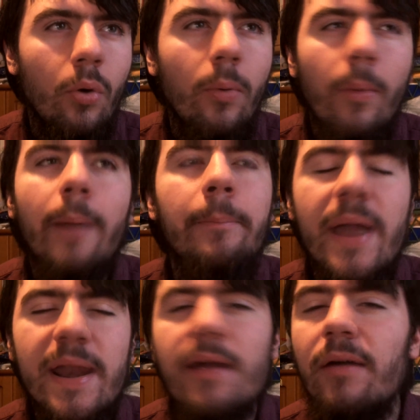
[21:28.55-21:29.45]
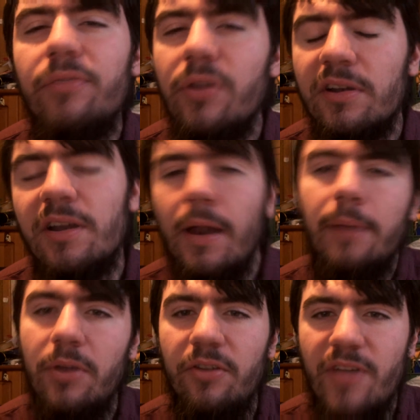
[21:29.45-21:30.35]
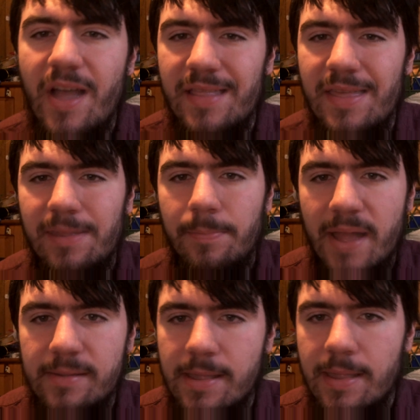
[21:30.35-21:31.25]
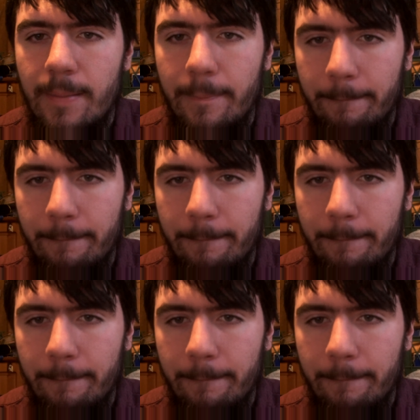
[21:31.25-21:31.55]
1 minute of your time to find the specs